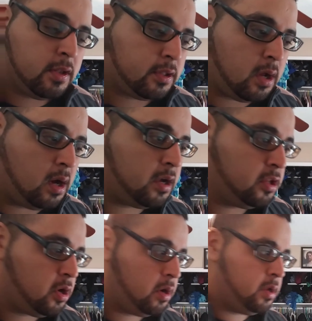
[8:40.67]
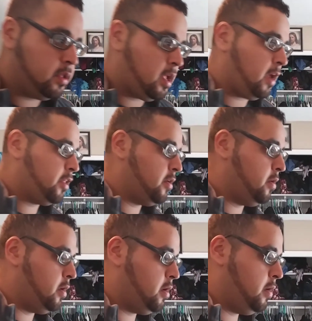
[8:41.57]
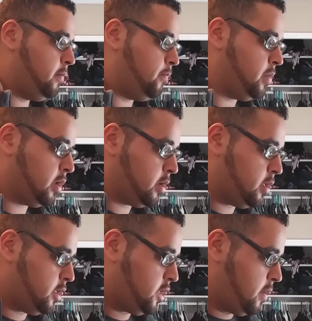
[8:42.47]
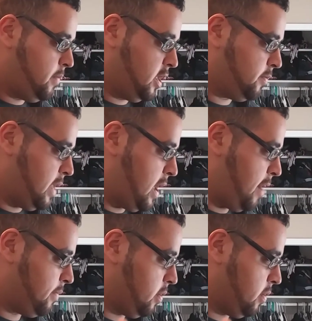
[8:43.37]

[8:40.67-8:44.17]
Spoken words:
talking to her and texting her because it makes me happy.